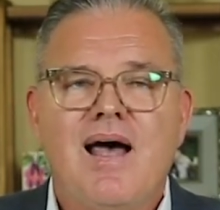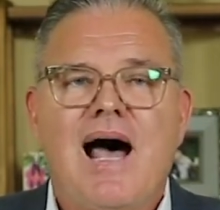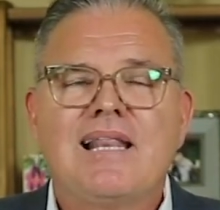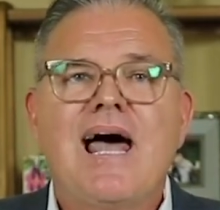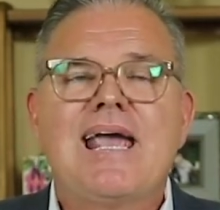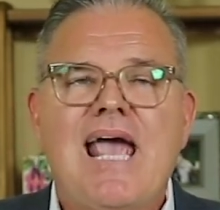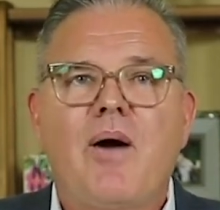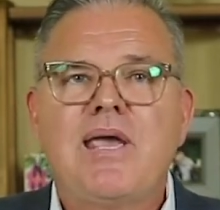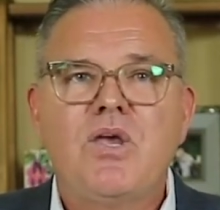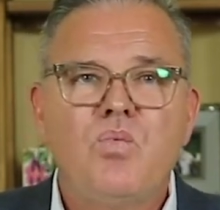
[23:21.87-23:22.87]
I like
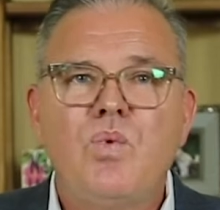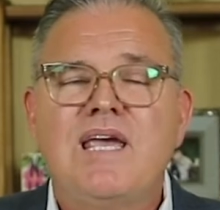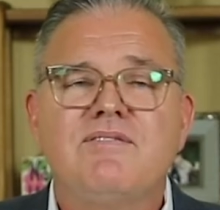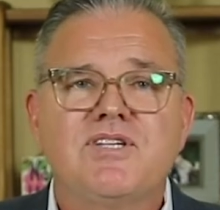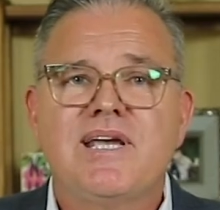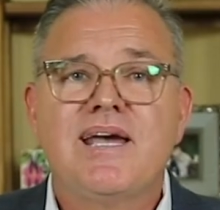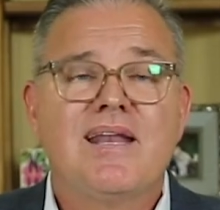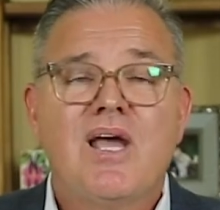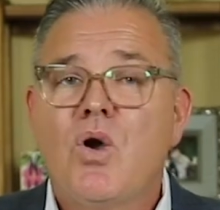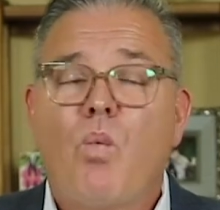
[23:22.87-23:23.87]
how he weaves
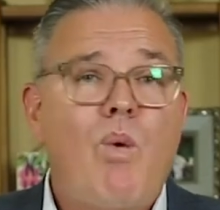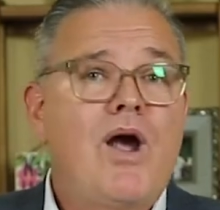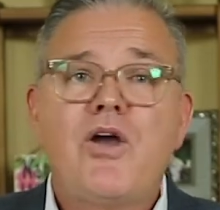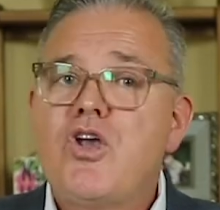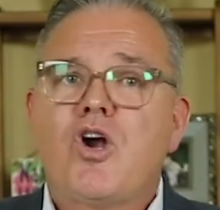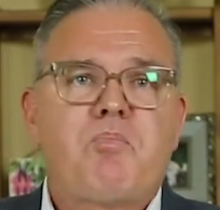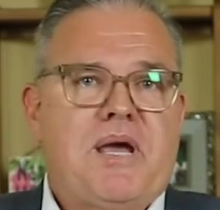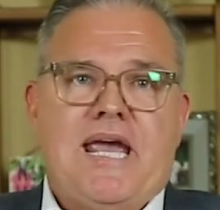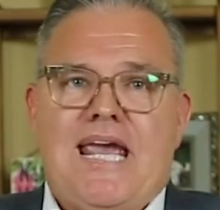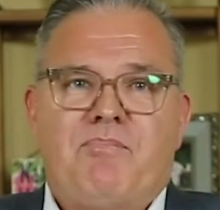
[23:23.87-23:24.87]
in, "We're your
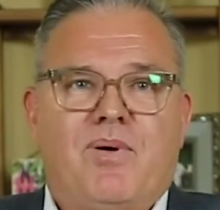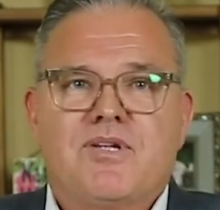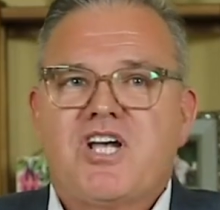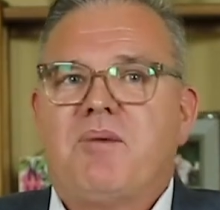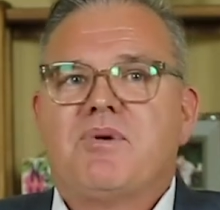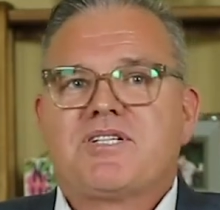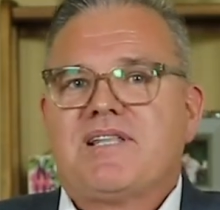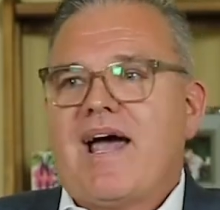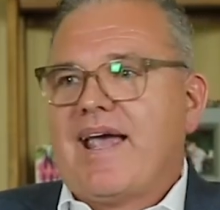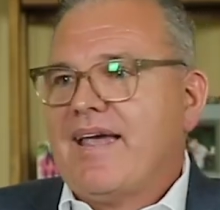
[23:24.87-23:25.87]
people." It's almost
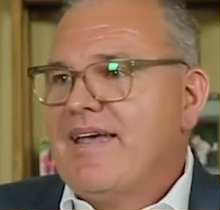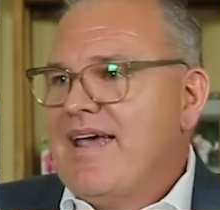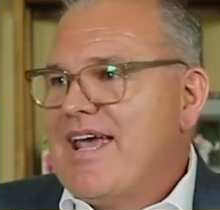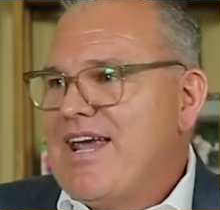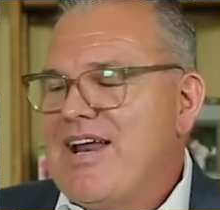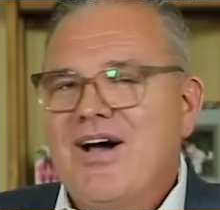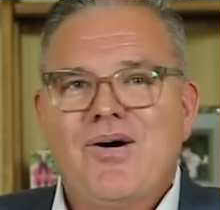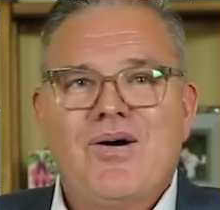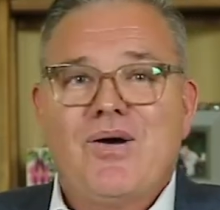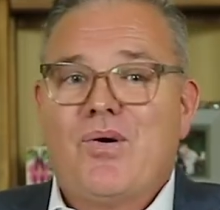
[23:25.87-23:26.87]
like, you
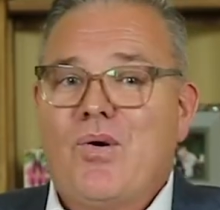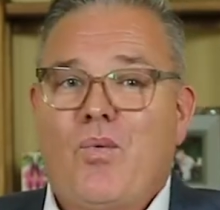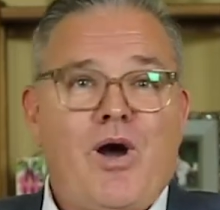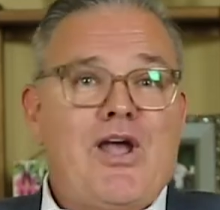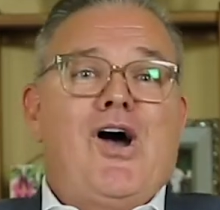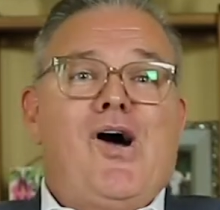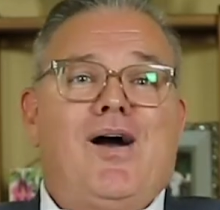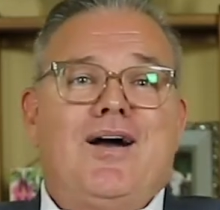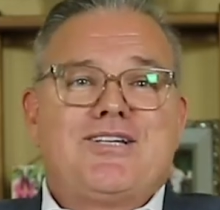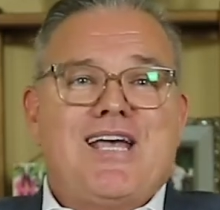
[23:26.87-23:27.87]
know, we're
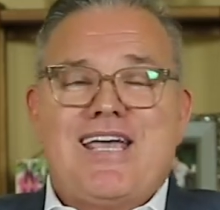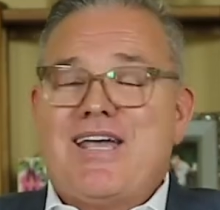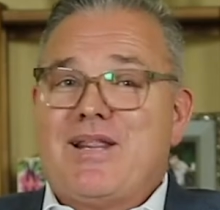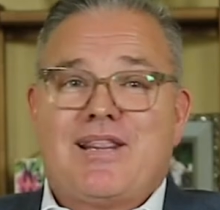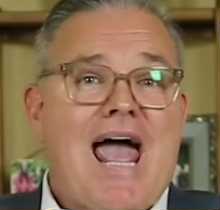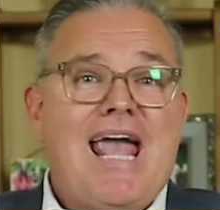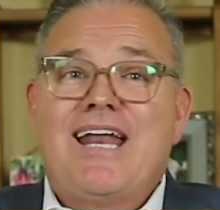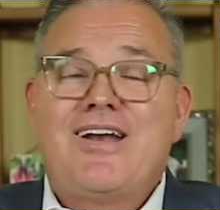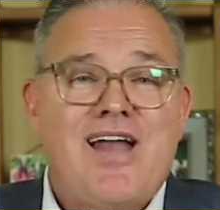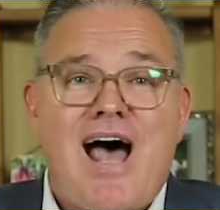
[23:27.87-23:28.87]
yours, like
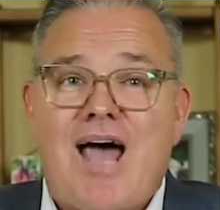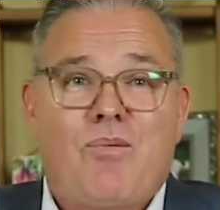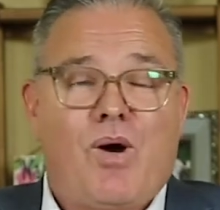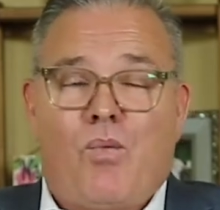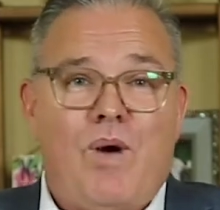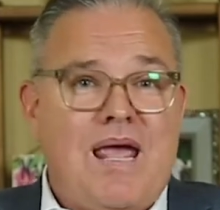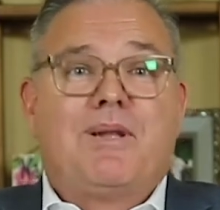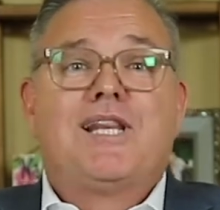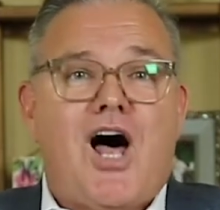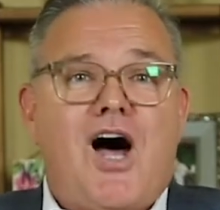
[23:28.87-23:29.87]
it or not, we
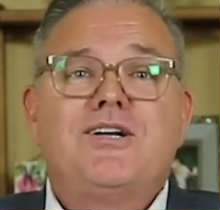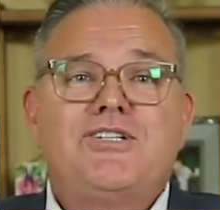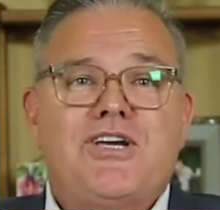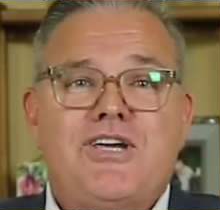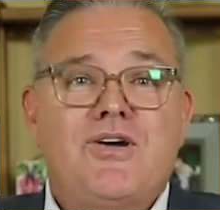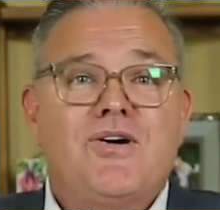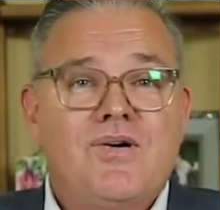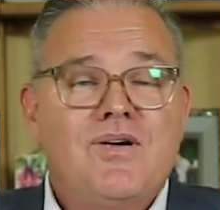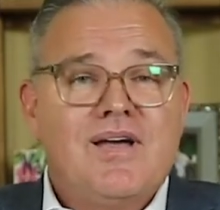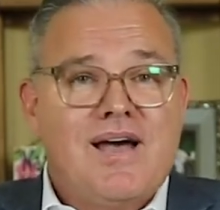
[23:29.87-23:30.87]
belong to
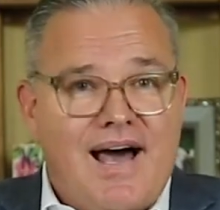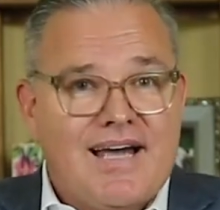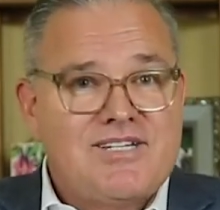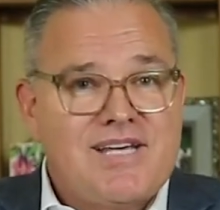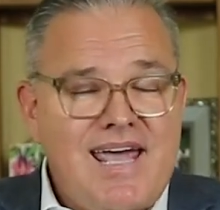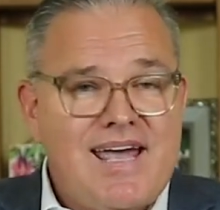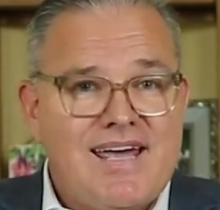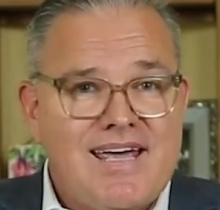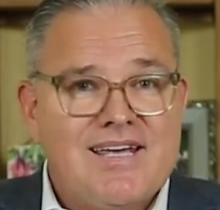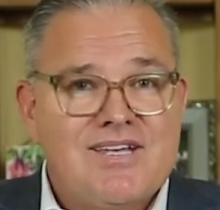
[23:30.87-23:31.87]
you.
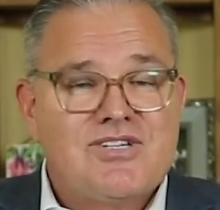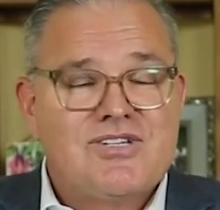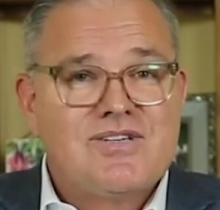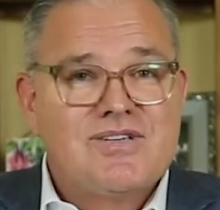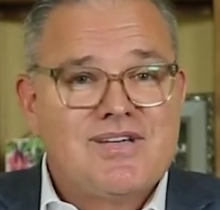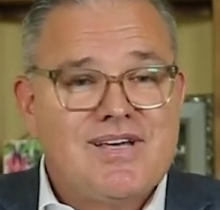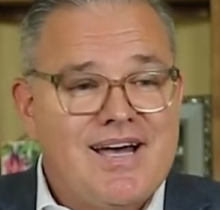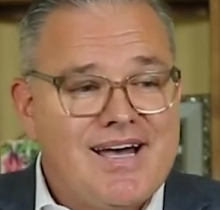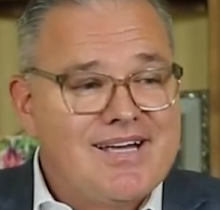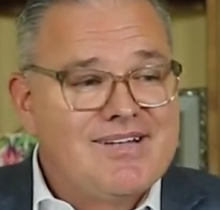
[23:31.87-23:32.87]
Isaiah is,
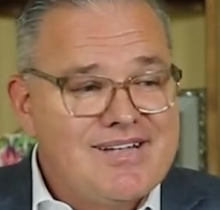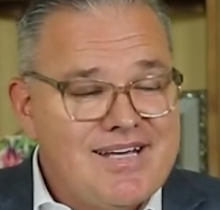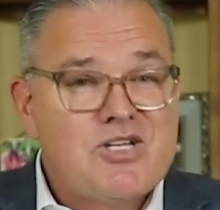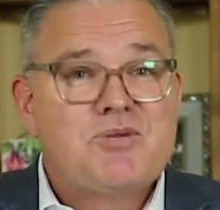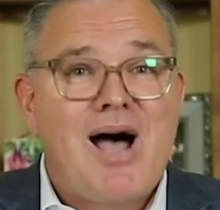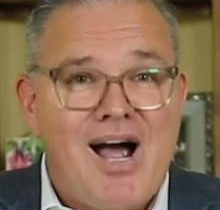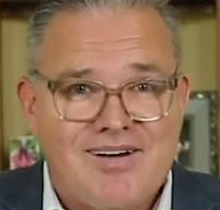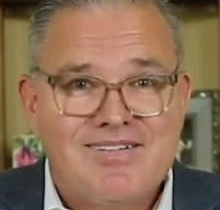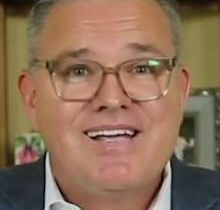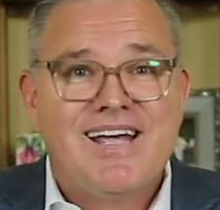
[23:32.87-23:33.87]
he's
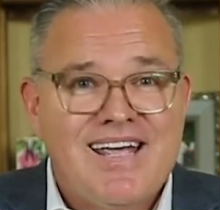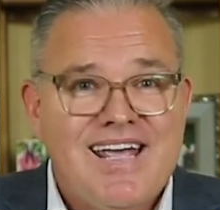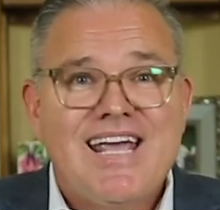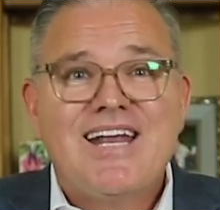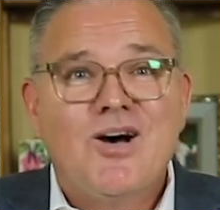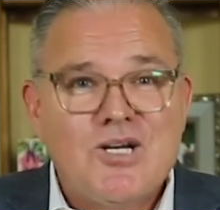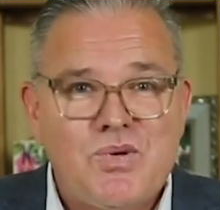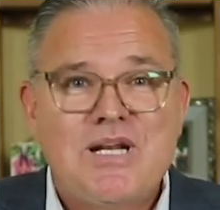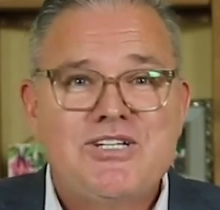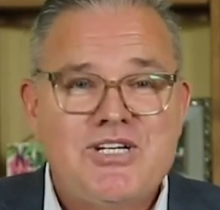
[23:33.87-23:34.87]
smart. He knows
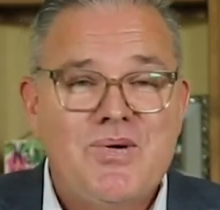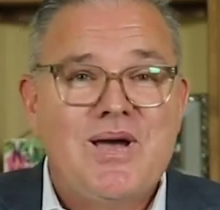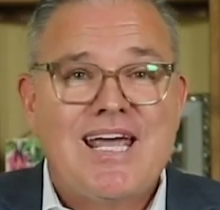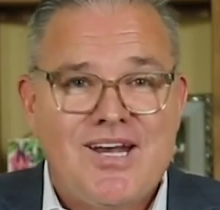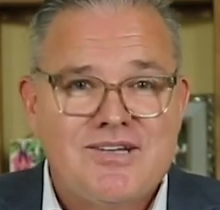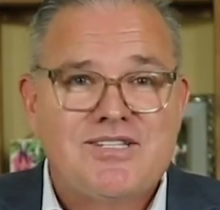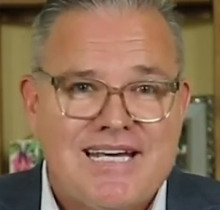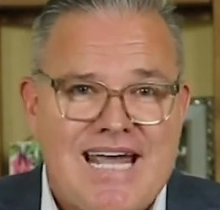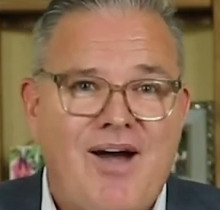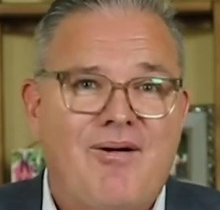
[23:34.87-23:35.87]
what he's doing. He knows the
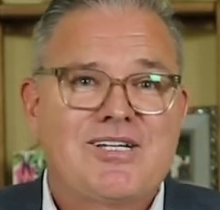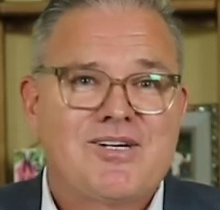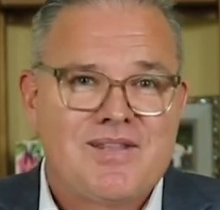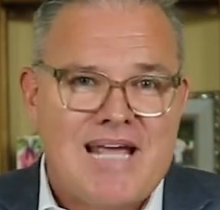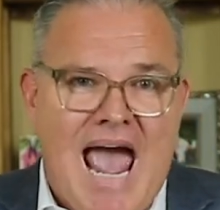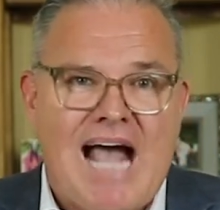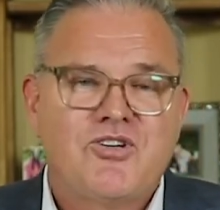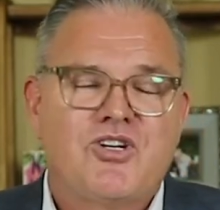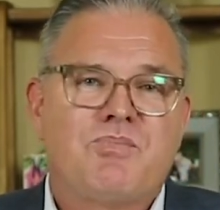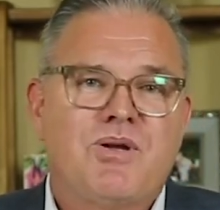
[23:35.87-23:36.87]
character and the
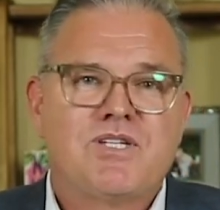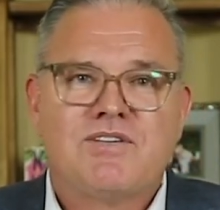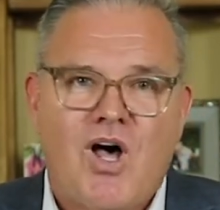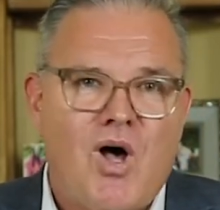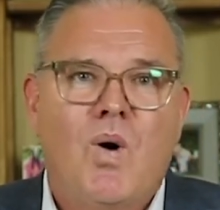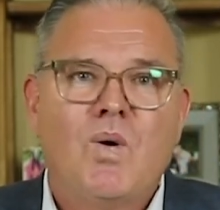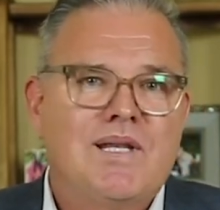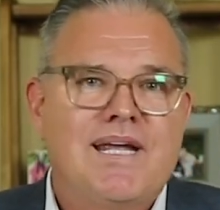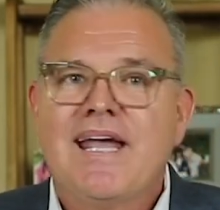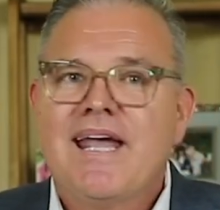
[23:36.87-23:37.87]
attributes of a
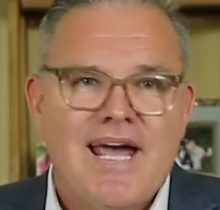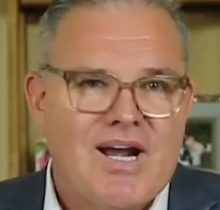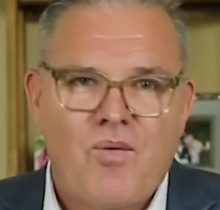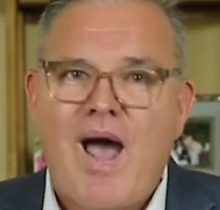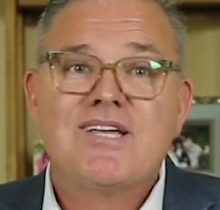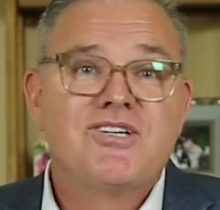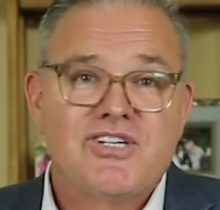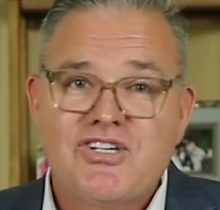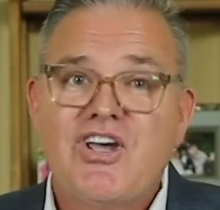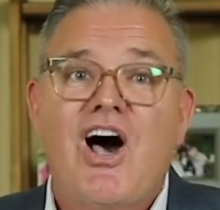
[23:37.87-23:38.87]
holy and a
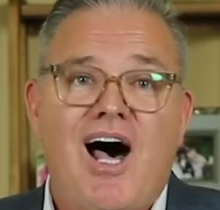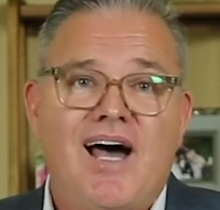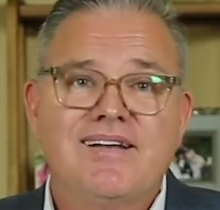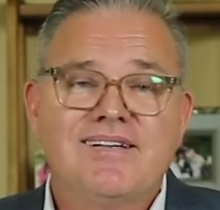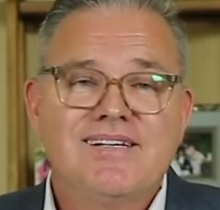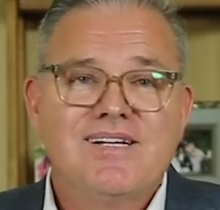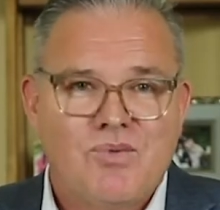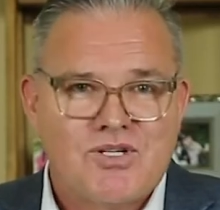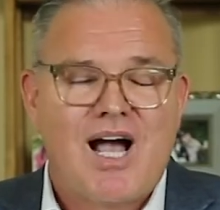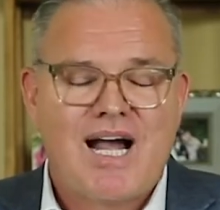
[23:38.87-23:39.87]
righteous God.
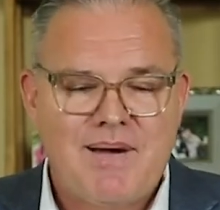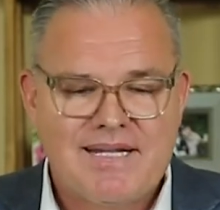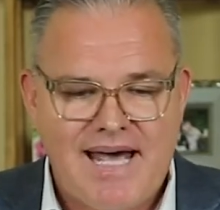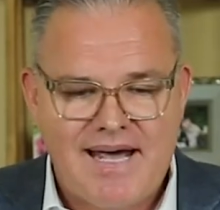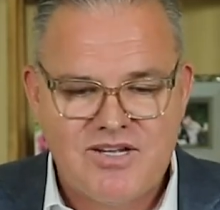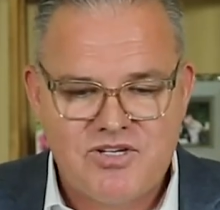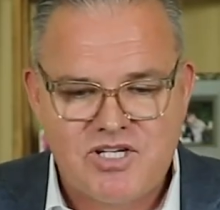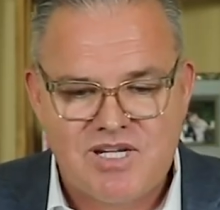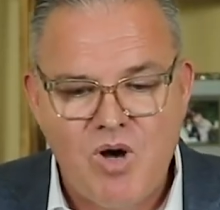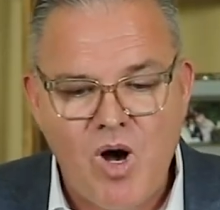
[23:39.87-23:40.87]
We'll talk about that in
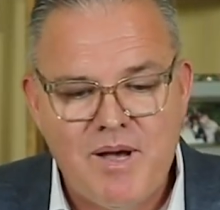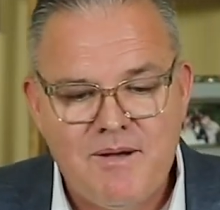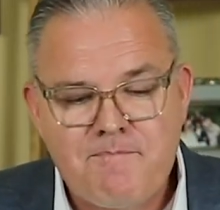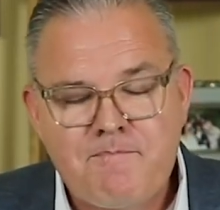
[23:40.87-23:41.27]
just a moment.